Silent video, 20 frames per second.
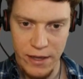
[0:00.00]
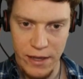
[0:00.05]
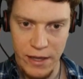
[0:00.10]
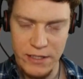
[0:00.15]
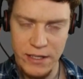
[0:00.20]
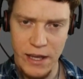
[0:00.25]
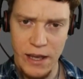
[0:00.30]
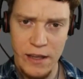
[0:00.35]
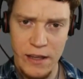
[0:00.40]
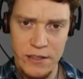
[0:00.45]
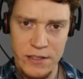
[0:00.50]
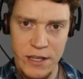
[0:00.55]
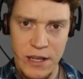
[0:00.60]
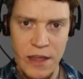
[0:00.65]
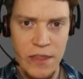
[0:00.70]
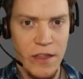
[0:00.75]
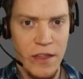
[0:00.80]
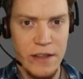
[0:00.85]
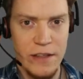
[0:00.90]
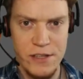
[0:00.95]
a task
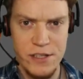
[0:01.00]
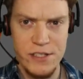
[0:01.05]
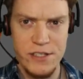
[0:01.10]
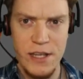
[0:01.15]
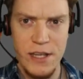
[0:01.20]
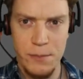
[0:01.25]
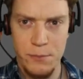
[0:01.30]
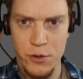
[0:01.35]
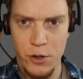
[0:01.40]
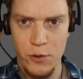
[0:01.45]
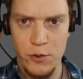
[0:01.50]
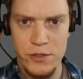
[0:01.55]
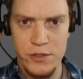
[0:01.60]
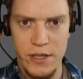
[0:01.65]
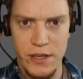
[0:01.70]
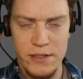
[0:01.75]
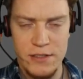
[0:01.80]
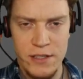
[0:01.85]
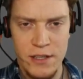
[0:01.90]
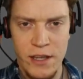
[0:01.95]
that has a set
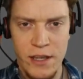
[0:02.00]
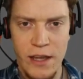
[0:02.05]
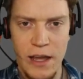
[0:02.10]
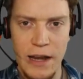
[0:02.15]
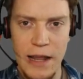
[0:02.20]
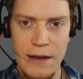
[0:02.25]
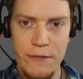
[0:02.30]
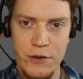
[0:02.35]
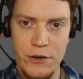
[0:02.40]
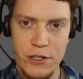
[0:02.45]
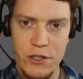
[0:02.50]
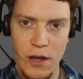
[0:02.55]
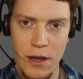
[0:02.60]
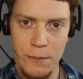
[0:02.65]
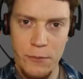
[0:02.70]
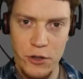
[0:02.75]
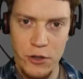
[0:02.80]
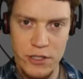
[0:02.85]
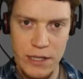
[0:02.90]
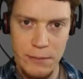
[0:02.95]
process, and every
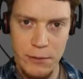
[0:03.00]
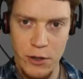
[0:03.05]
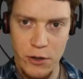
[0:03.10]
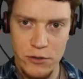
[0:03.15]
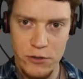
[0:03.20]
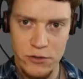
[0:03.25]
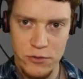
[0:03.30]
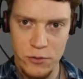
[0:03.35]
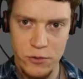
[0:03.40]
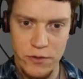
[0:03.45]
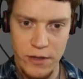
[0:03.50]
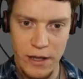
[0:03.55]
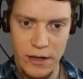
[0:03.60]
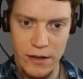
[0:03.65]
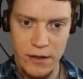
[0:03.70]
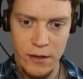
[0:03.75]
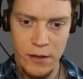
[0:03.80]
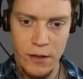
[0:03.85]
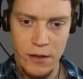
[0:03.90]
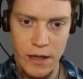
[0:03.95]
time your team goes through
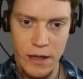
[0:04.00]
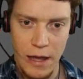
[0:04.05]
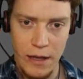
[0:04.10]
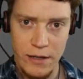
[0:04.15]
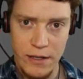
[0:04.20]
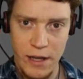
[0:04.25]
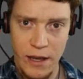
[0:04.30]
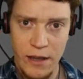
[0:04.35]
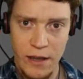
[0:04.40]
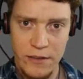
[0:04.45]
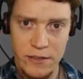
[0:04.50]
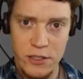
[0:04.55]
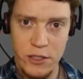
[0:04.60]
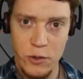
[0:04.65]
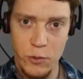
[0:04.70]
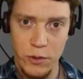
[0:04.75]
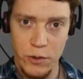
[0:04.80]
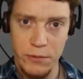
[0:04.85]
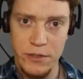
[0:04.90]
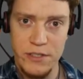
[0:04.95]
that task, you
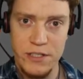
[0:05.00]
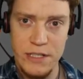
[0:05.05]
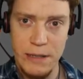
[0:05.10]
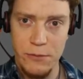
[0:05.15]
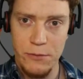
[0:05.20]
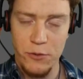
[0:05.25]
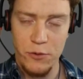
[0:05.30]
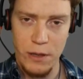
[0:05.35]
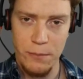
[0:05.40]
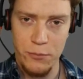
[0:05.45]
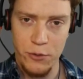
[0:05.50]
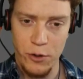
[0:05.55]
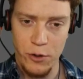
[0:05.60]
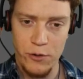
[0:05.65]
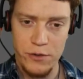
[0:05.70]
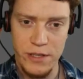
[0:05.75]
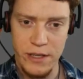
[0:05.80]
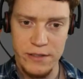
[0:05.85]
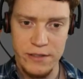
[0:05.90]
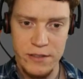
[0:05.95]
want them to step through that
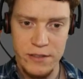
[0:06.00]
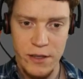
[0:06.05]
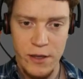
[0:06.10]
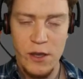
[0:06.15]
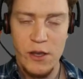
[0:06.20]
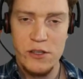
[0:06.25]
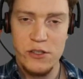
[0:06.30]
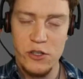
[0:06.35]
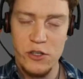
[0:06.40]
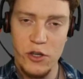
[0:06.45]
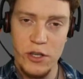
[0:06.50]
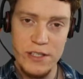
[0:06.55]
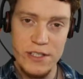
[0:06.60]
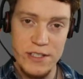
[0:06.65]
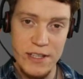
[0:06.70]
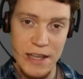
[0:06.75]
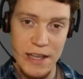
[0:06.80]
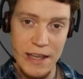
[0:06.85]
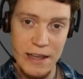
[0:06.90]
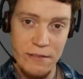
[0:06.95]
process. So you can
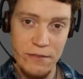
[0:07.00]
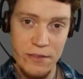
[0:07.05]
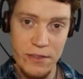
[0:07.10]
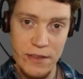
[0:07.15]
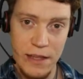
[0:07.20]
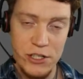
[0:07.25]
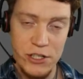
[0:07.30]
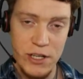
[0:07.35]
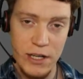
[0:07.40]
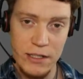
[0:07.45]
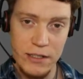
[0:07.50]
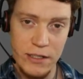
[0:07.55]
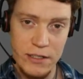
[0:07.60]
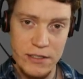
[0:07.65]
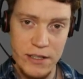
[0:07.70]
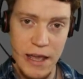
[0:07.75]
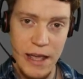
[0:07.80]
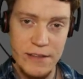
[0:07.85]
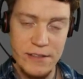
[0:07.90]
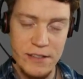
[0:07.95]
save that
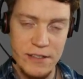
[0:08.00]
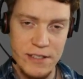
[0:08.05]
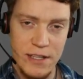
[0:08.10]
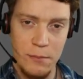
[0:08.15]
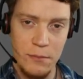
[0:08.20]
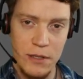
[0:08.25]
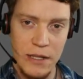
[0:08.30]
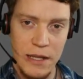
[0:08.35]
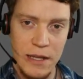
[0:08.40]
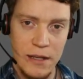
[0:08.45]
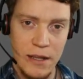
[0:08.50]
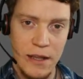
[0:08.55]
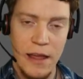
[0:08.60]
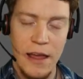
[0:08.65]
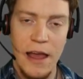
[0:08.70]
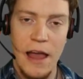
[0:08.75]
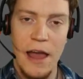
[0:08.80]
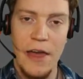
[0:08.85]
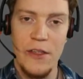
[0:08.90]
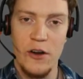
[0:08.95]
checklist as a template,
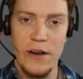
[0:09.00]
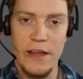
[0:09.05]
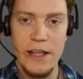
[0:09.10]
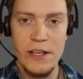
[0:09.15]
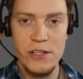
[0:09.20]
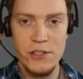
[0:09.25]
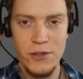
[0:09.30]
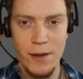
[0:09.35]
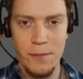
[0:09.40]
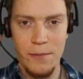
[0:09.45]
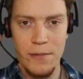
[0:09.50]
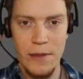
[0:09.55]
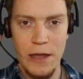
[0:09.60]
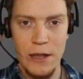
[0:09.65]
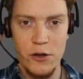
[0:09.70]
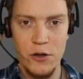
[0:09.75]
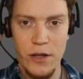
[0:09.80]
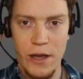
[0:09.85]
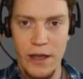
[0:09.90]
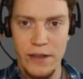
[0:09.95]
and then on each time a
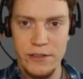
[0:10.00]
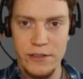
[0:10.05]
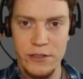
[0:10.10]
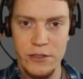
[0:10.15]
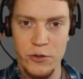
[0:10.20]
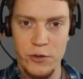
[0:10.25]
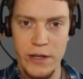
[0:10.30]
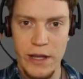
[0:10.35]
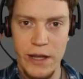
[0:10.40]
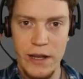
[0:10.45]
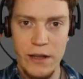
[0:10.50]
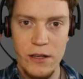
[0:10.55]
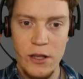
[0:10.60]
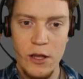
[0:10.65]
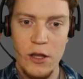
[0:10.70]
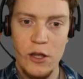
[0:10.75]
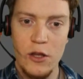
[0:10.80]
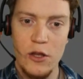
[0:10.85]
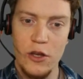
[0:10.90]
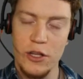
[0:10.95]
new task is created,
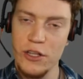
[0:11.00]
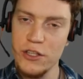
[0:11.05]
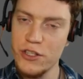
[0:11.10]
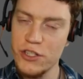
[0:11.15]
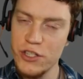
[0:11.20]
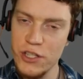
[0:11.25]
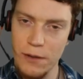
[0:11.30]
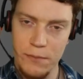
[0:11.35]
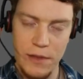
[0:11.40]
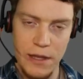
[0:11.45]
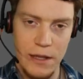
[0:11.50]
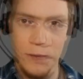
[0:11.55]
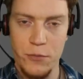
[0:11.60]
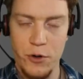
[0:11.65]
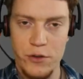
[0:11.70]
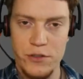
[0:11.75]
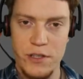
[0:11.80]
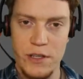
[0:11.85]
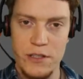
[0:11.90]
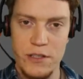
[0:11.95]
you can just jump that
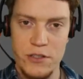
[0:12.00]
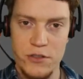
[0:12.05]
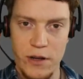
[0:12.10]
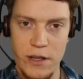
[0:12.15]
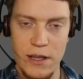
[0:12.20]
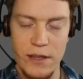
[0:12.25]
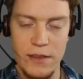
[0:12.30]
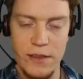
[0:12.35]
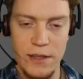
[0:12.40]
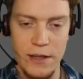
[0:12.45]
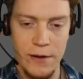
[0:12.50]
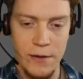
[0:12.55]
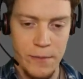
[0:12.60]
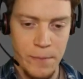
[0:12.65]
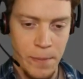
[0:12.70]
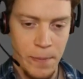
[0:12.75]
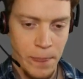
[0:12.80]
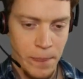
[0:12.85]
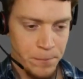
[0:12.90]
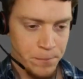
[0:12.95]
process straight in there.
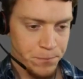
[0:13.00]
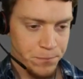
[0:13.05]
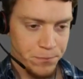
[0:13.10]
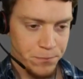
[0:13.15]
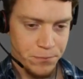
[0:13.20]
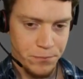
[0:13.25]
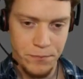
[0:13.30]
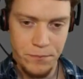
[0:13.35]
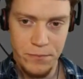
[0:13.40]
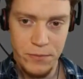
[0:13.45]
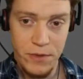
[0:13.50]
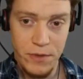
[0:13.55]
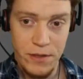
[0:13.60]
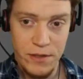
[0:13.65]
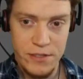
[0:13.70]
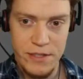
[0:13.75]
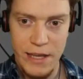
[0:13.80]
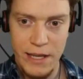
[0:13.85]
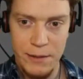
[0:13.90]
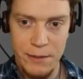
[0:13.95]

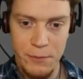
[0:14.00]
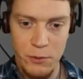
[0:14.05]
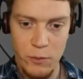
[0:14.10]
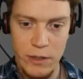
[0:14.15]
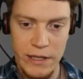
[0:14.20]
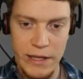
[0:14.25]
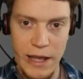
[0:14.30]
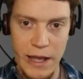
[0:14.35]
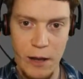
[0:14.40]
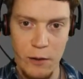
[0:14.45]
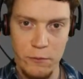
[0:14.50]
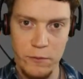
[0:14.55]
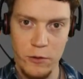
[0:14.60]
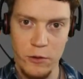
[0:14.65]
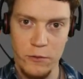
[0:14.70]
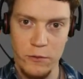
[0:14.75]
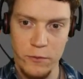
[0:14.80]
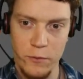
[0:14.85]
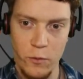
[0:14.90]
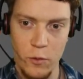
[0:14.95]
So that can be really
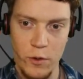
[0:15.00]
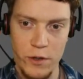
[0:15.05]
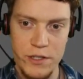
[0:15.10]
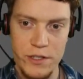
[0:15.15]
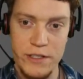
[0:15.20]
helpful for